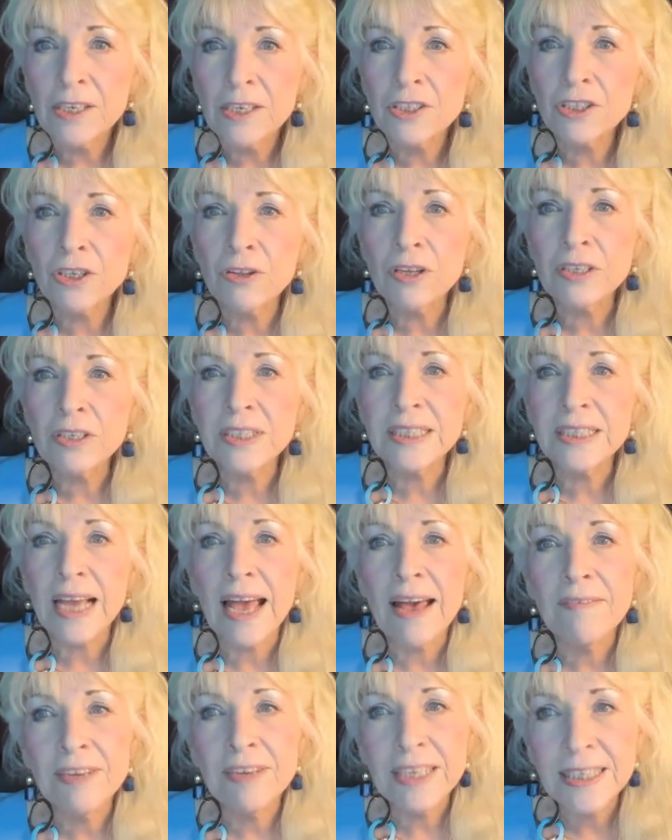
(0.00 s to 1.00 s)
So there's
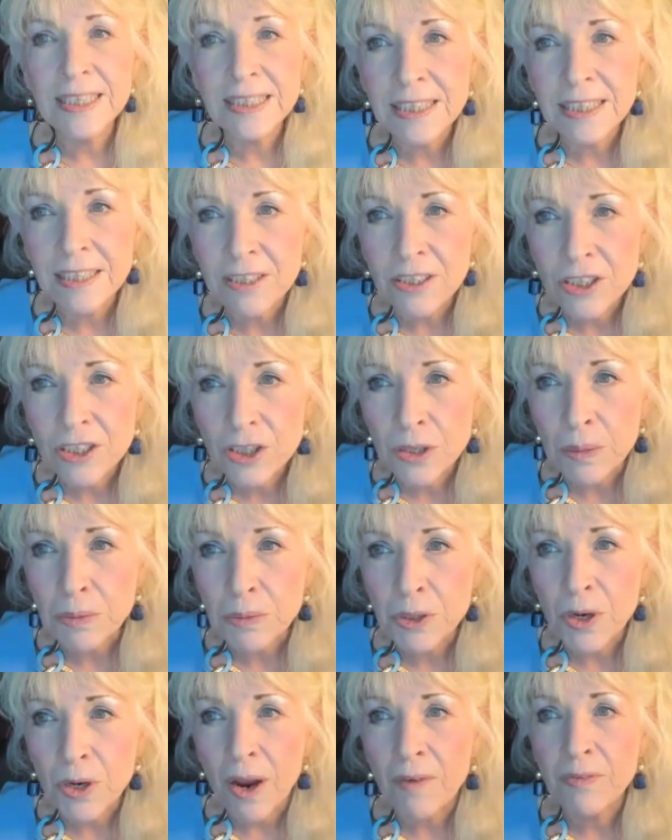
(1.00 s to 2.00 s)
evidence in the
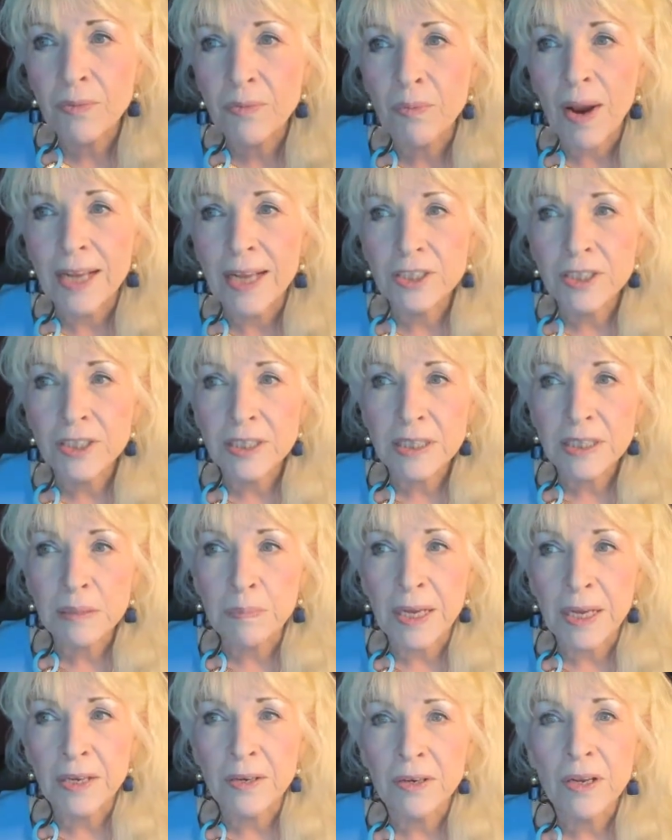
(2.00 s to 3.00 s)
scripture of righteous
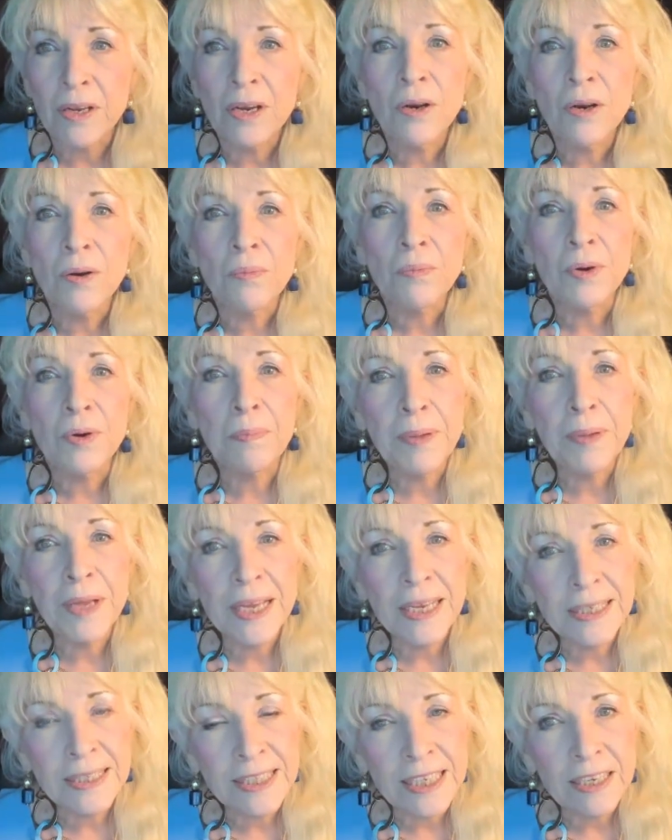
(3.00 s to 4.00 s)
men
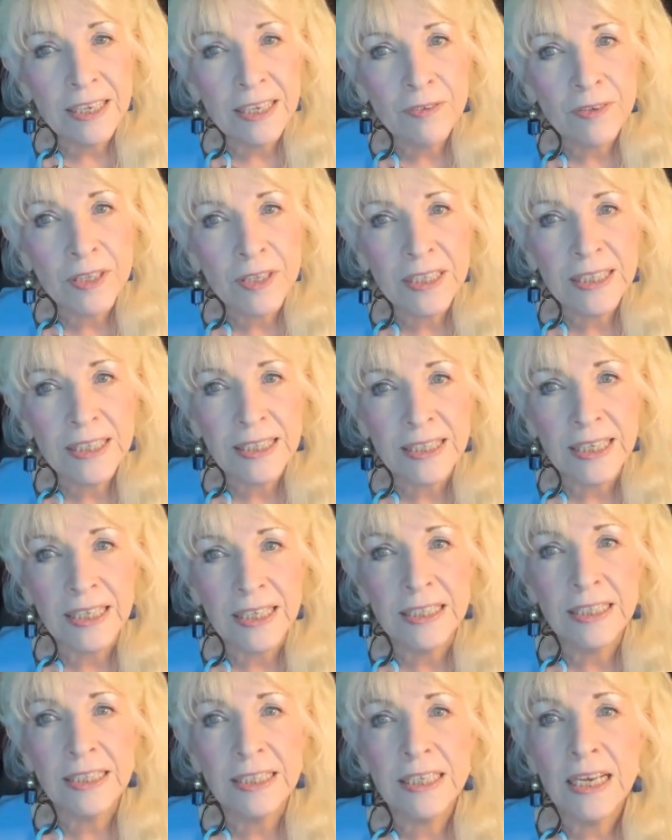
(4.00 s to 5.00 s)
repenting for the
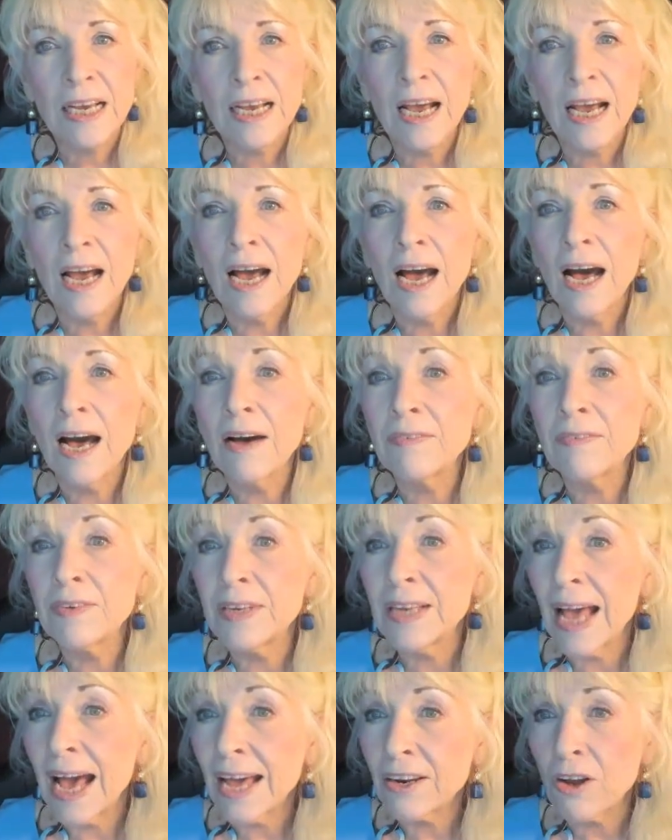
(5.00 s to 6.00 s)
sins of
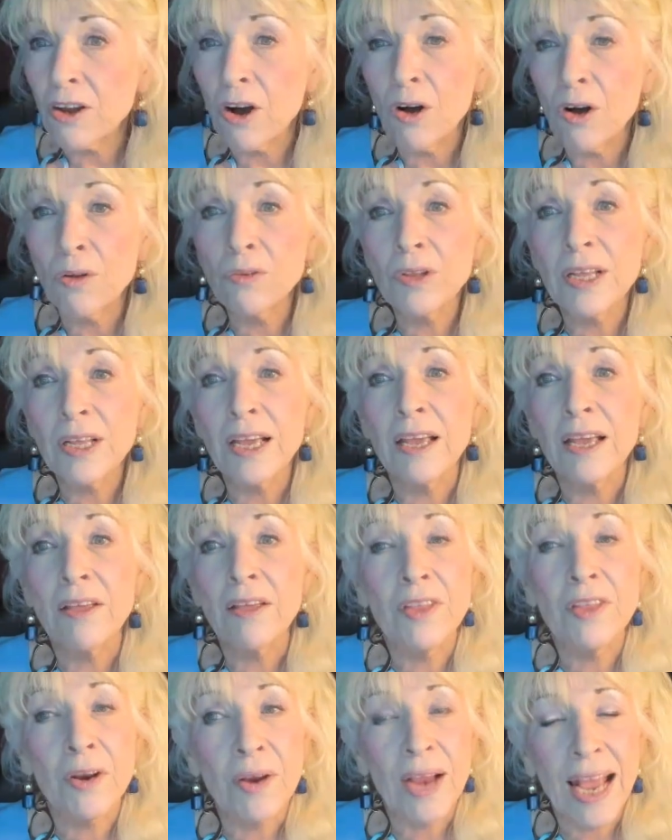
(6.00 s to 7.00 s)
not only
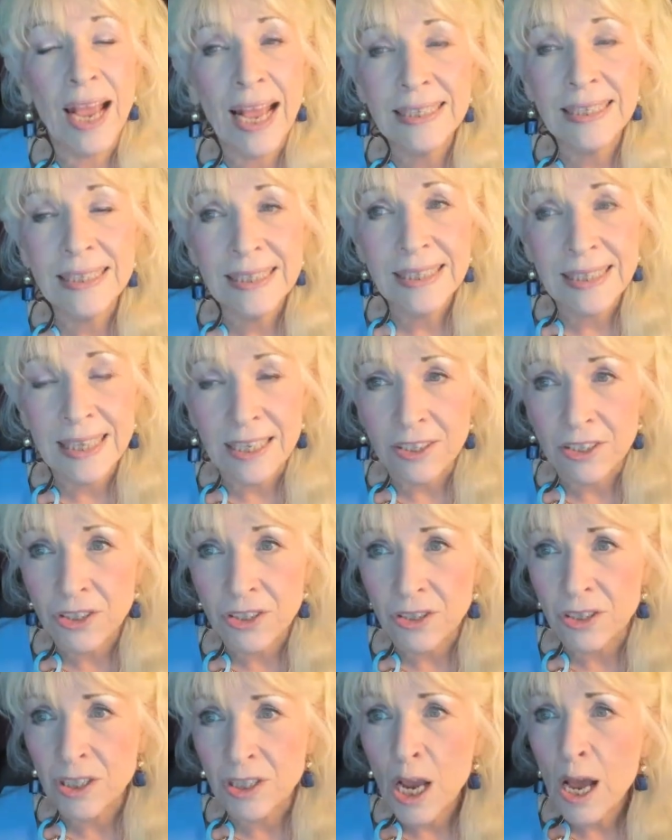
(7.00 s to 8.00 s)
their
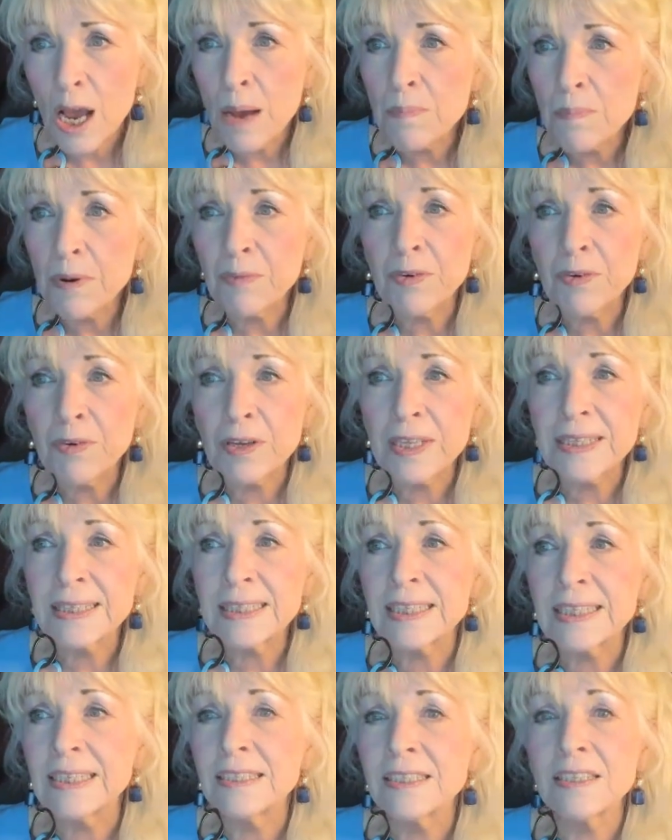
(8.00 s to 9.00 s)
ancestors, but for the
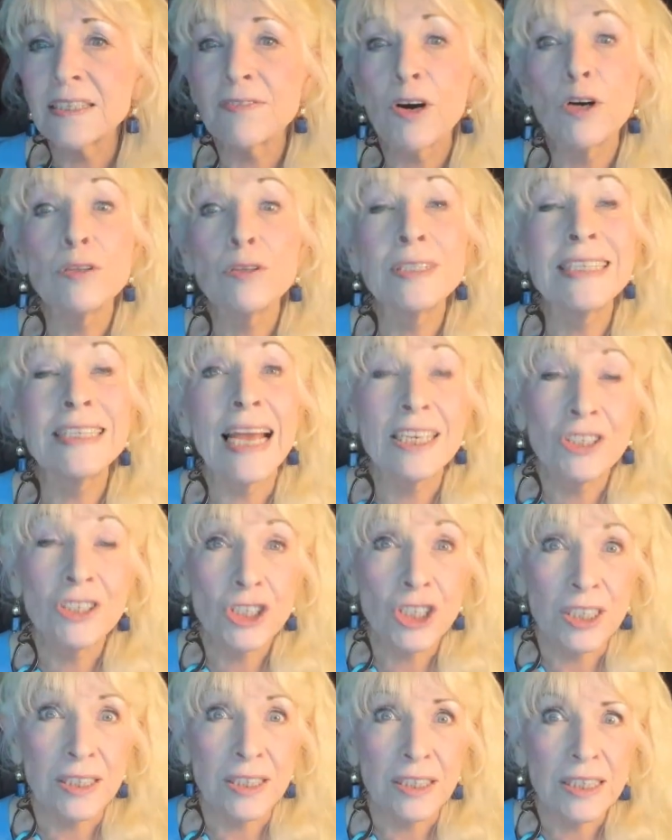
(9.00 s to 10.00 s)
sins of whole
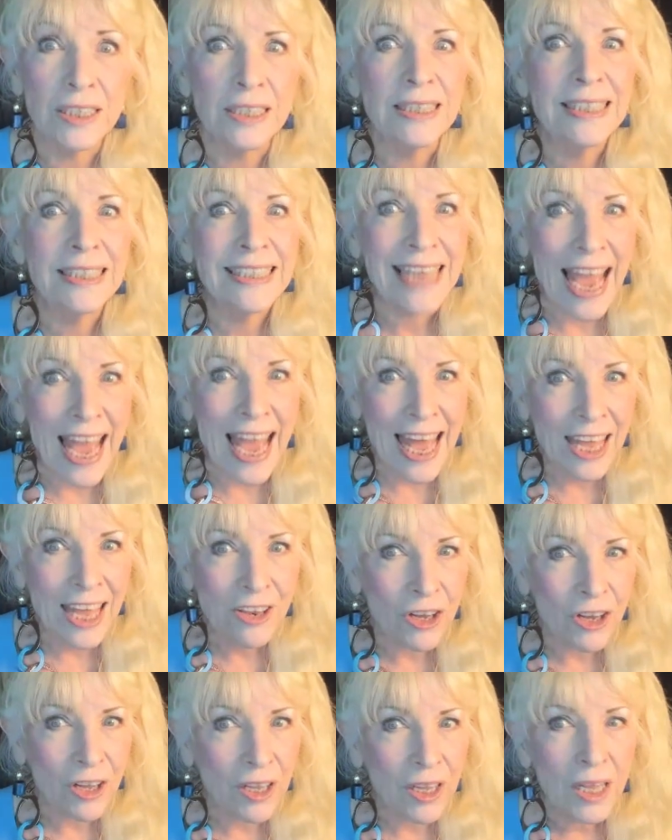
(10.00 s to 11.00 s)
nations. And
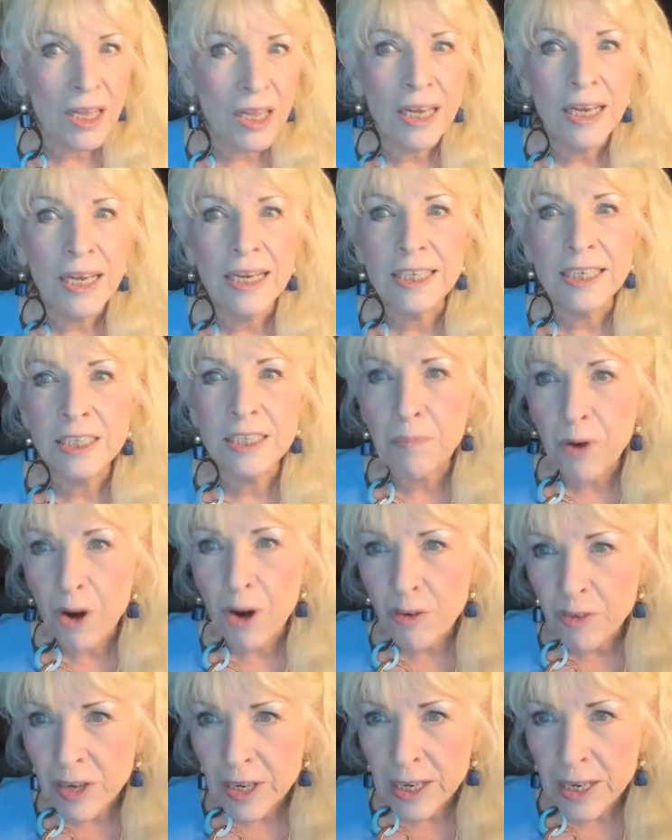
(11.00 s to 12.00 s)
Daniel is a
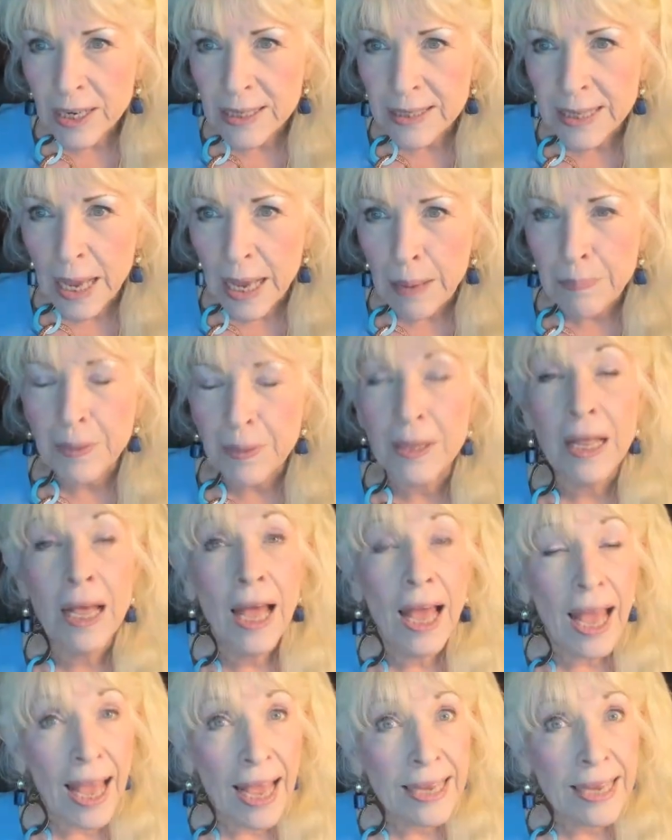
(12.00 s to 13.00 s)
perfect example,
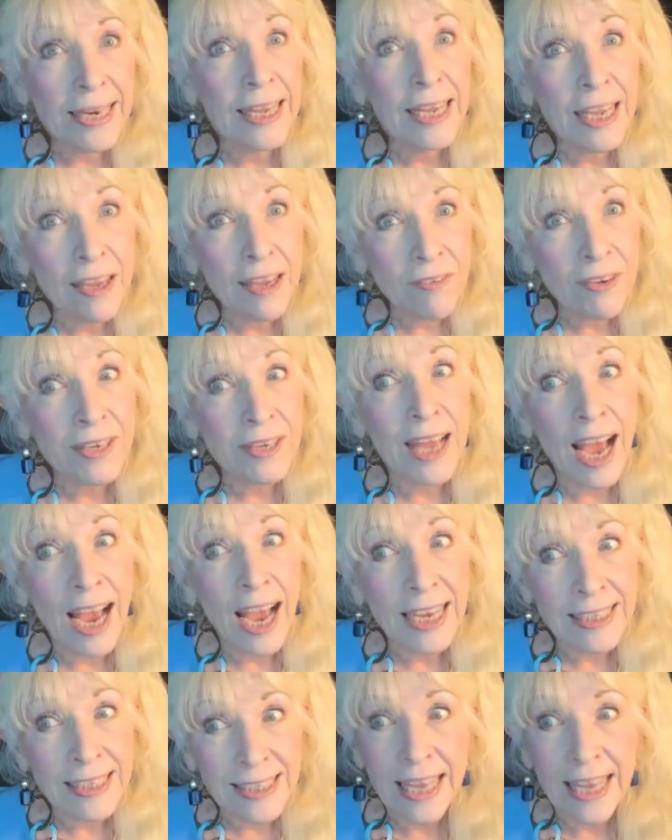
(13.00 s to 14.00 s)
and even
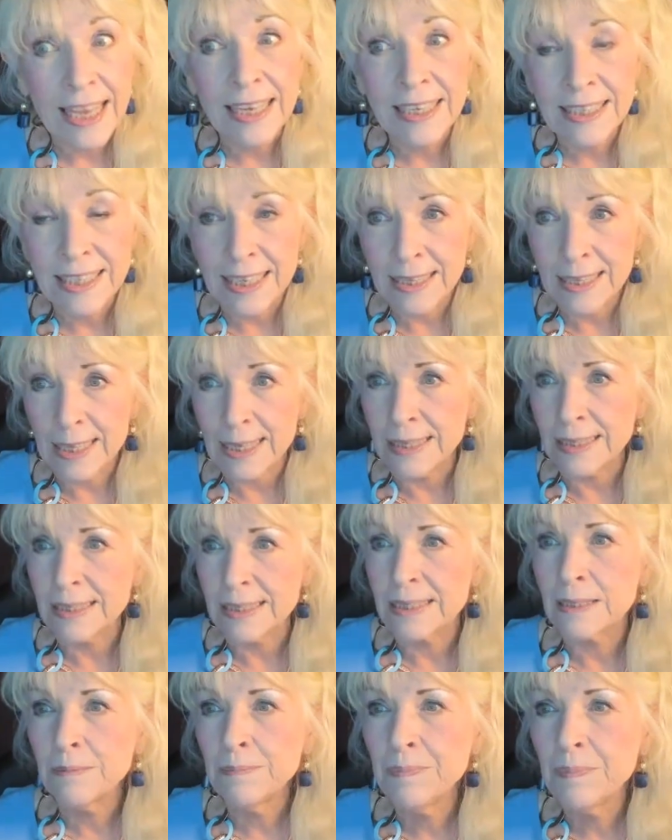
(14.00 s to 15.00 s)
Isaiah did
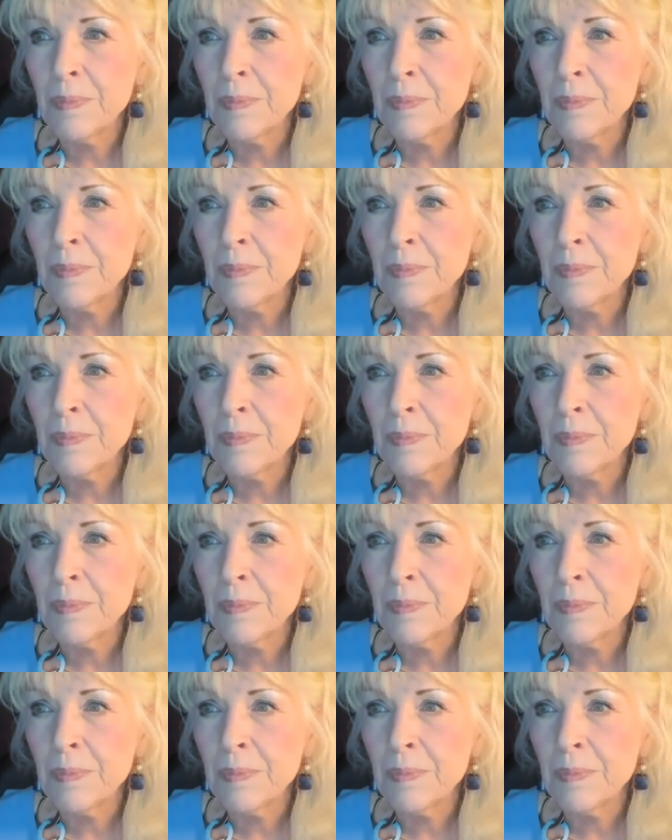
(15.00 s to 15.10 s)
this.